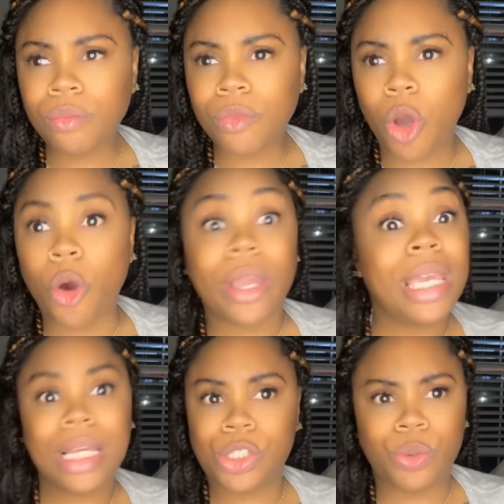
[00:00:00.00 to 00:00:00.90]
or
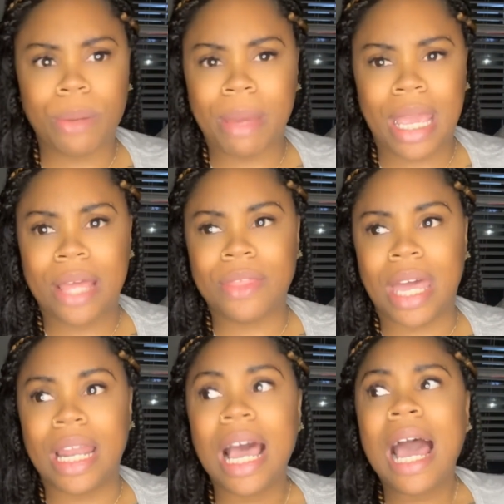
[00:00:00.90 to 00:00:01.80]
hint to a man
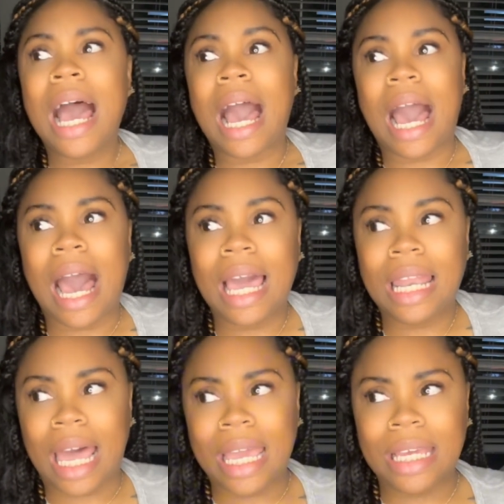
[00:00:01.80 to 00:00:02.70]
that I
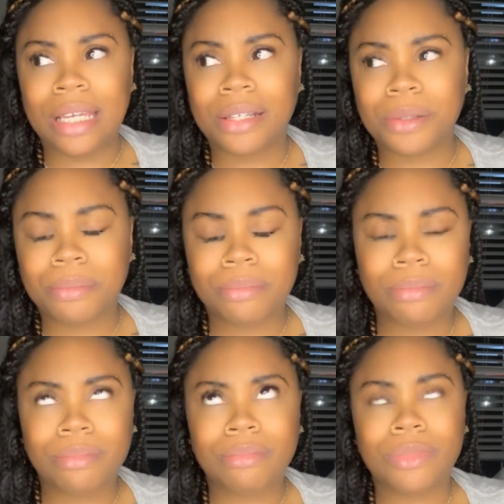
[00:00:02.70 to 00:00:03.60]
like
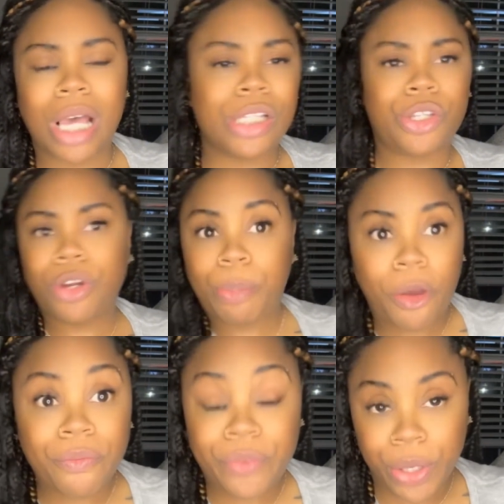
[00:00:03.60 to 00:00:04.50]
a certain
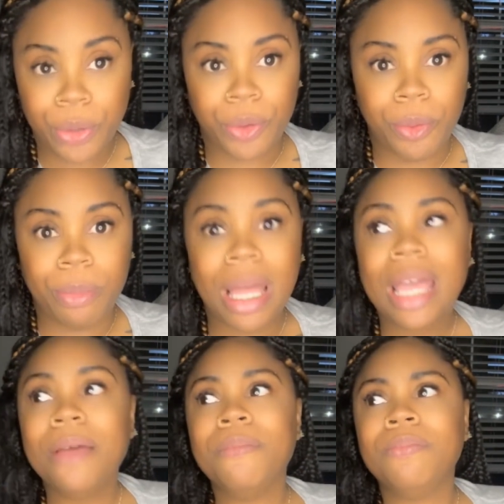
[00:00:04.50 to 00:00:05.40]
perfume,
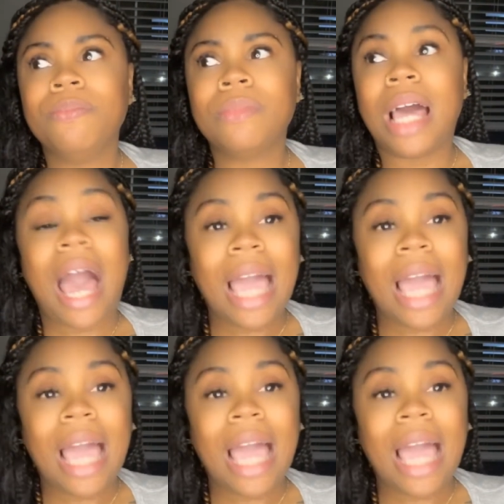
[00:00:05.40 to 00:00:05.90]
I